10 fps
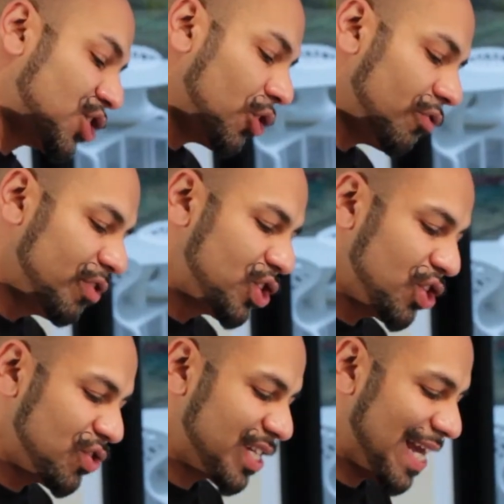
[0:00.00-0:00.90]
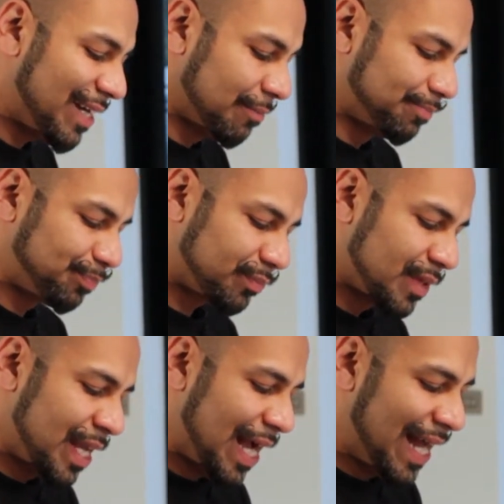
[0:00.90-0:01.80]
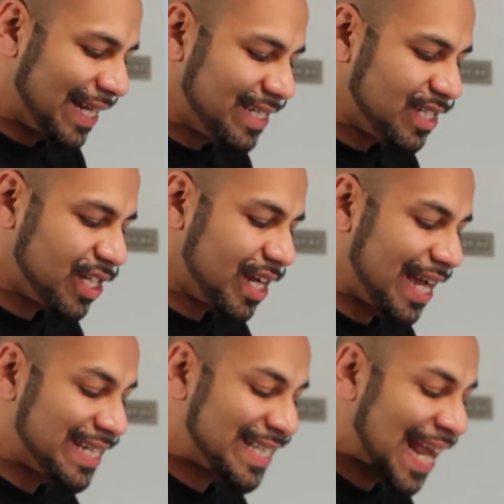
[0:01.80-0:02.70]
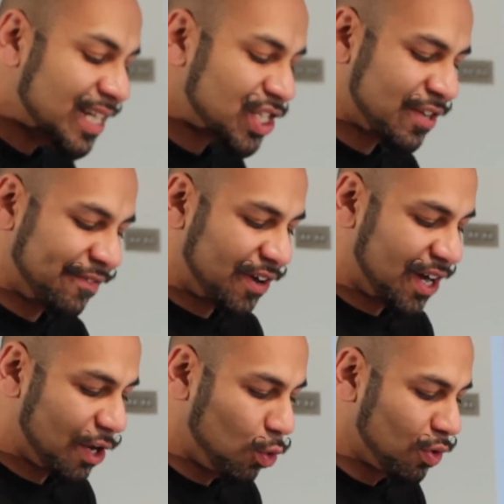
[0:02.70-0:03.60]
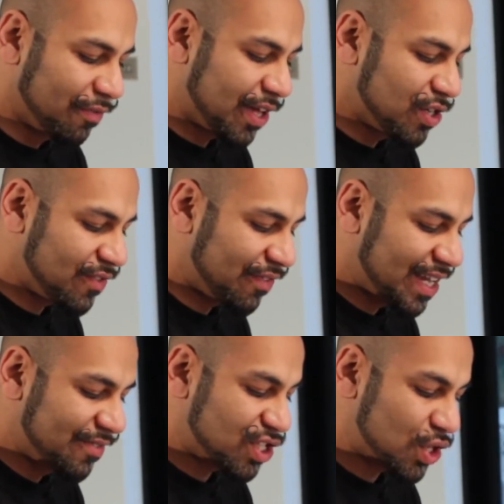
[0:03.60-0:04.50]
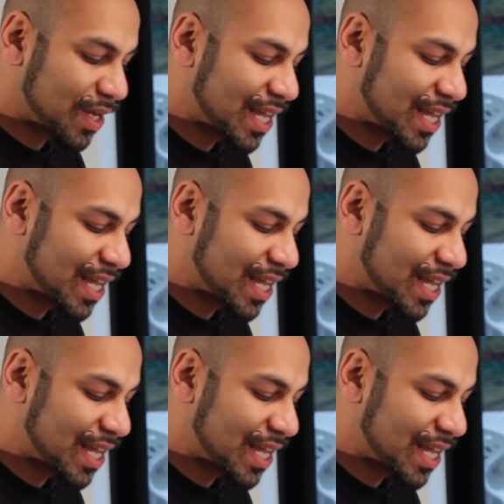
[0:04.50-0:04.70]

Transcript: got to reduce down and intensify all of those flavours so it